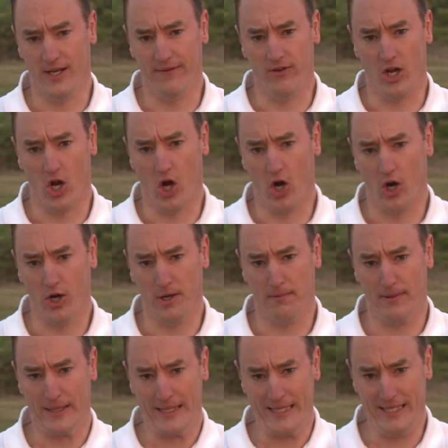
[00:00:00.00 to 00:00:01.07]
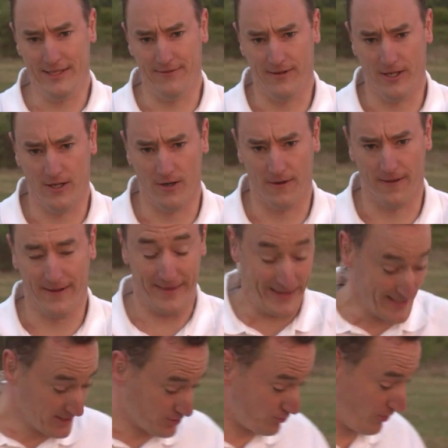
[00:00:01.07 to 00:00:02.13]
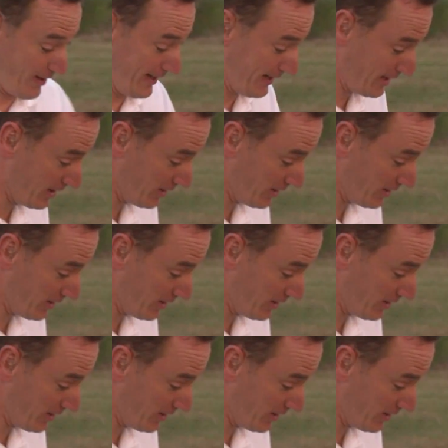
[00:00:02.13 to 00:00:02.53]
Good evening. Hard to believe here that this right